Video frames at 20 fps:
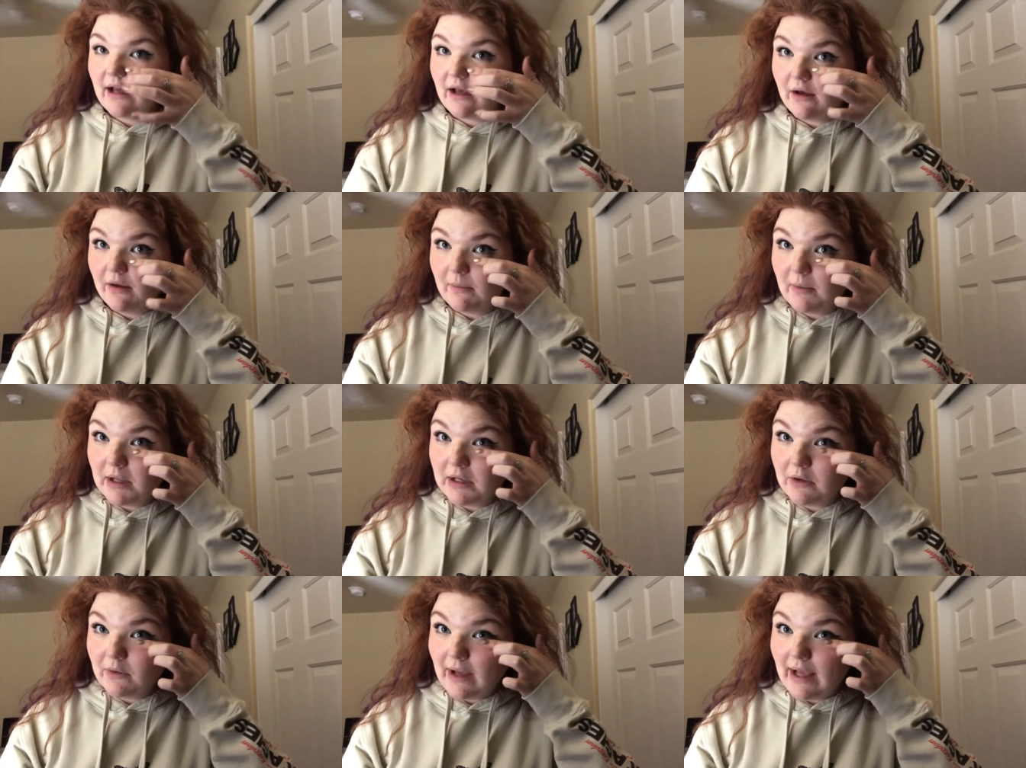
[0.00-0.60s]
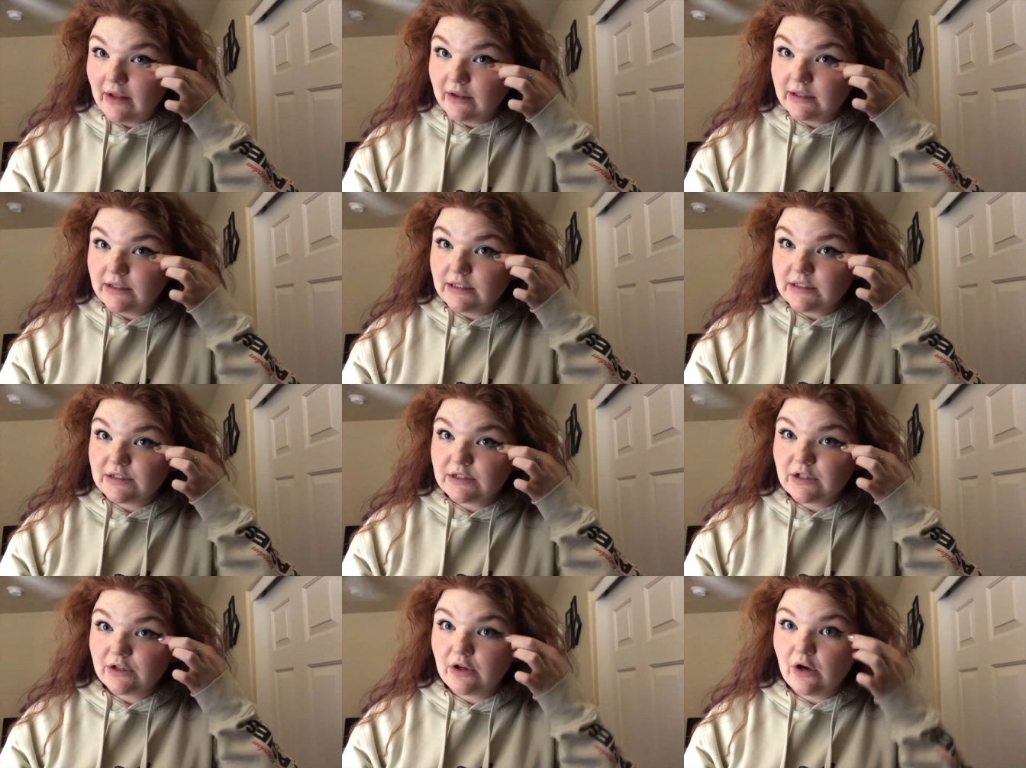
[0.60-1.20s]
Um, I know Allie
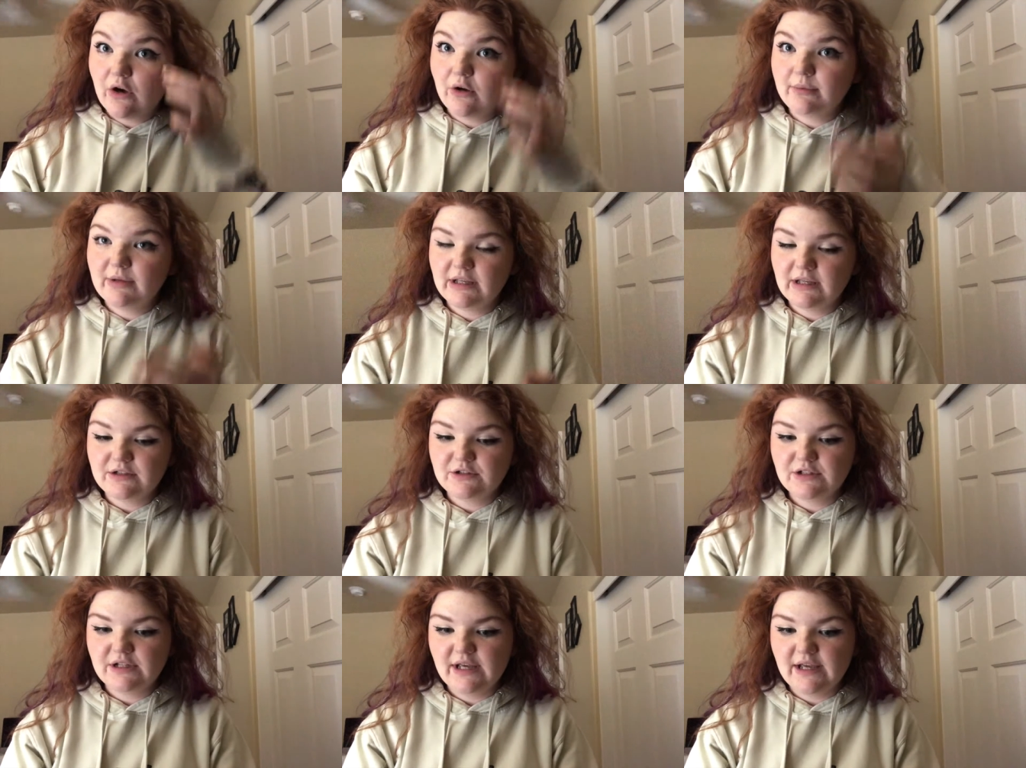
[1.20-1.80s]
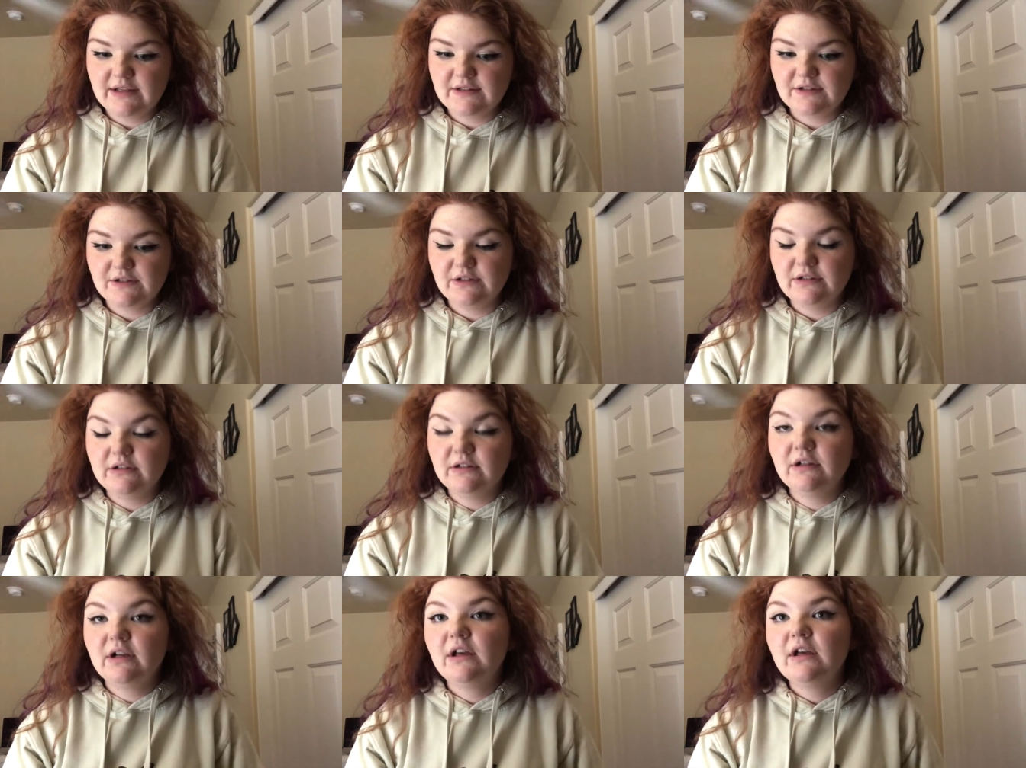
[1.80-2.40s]
needs to go because she has
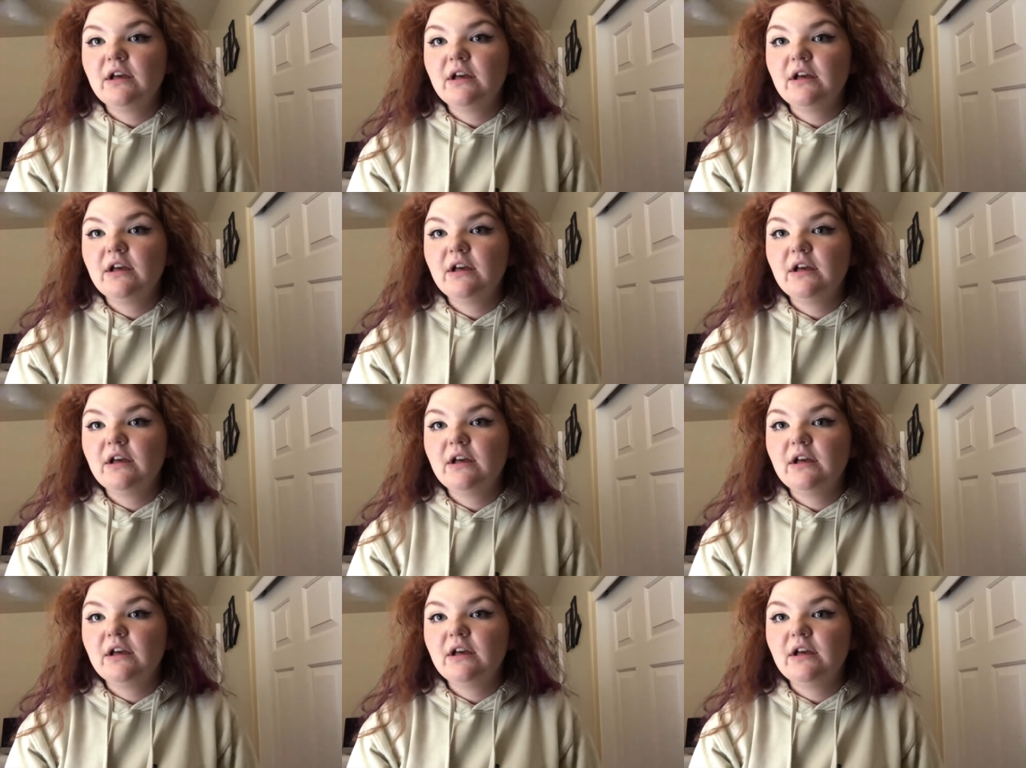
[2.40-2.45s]
her